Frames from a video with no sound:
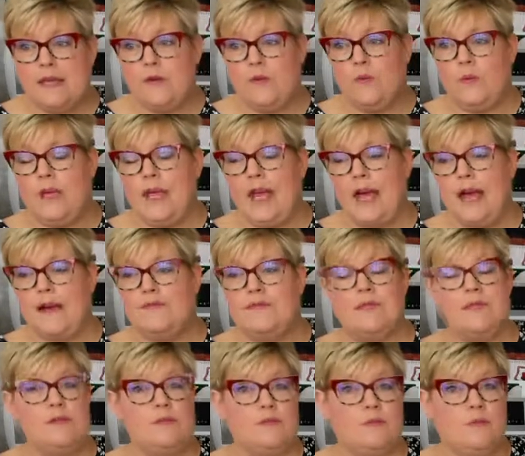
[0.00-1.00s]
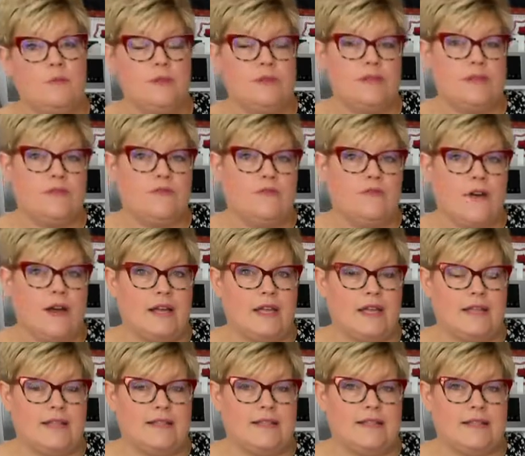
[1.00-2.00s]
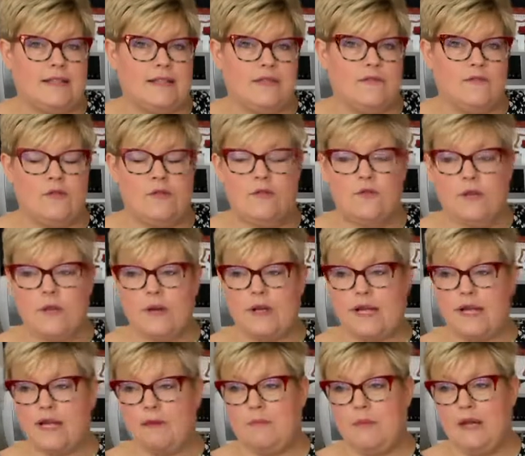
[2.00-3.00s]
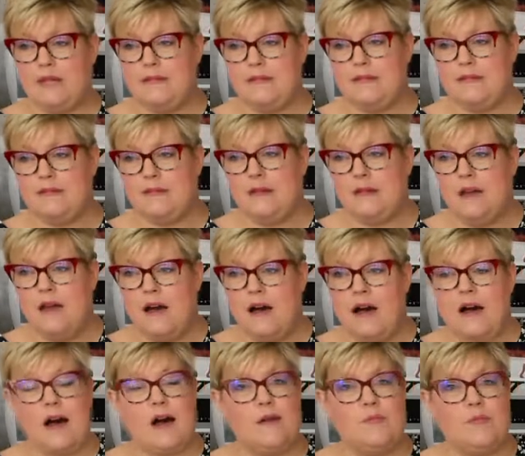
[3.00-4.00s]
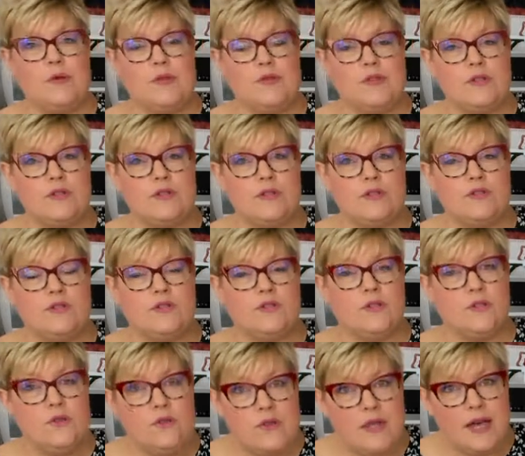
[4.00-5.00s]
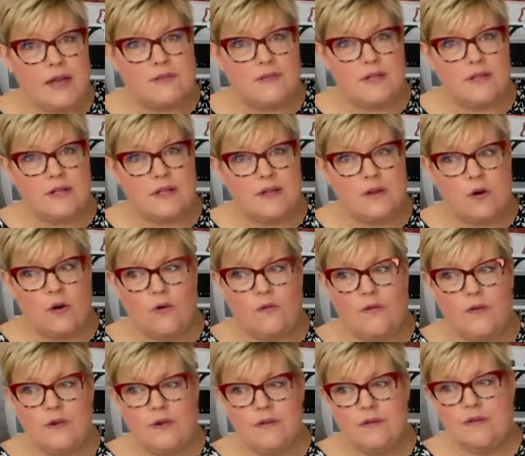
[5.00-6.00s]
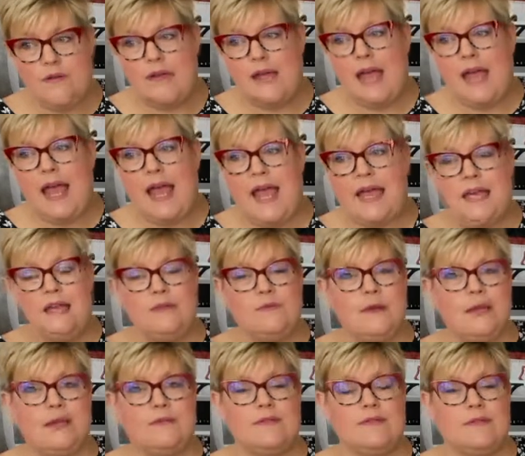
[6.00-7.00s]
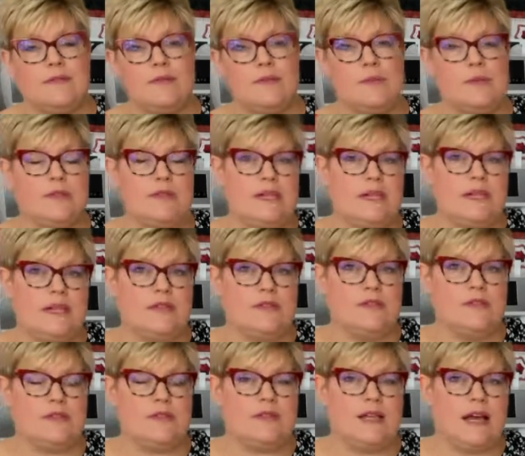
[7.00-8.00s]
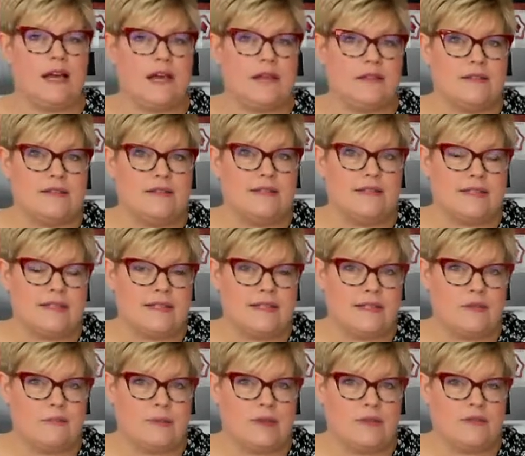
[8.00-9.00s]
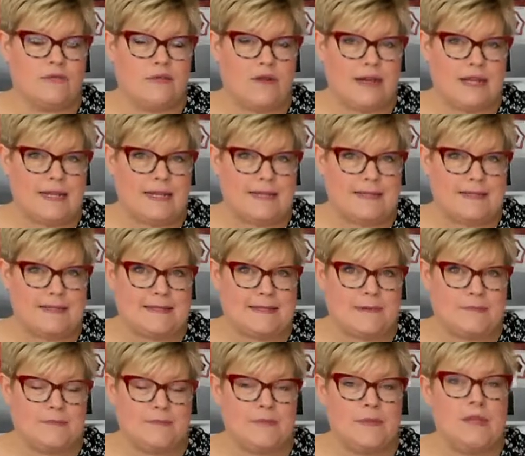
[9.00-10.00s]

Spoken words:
We have 0% financing for 48 months on purchases $2,000 and over, and we have 0% interest on 60-month financing.